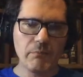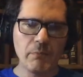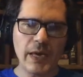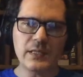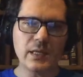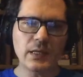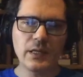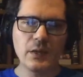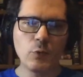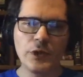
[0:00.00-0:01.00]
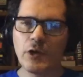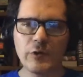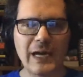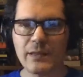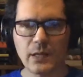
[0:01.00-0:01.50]
Basically, we know
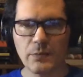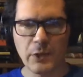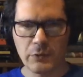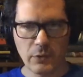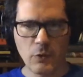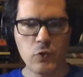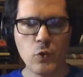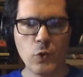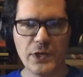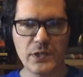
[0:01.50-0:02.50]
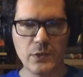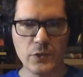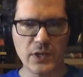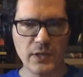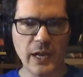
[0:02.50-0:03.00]
nothing about who is
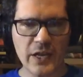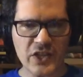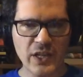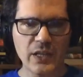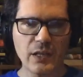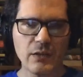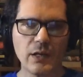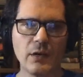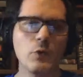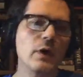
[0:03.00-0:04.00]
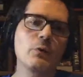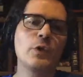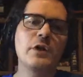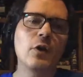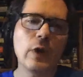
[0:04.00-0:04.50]
using Dash.
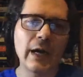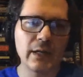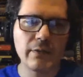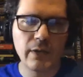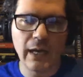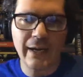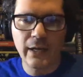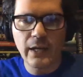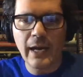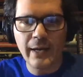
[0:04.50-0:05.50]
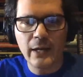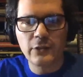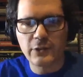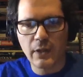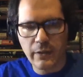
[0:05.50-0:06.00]
We know
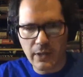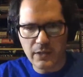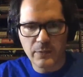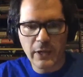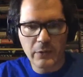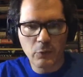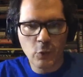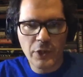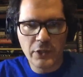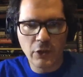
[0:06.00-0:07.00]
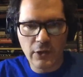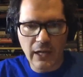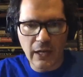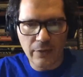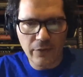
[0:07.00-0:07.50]
anecdotal things, but we don't
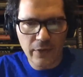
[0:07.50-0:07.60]
have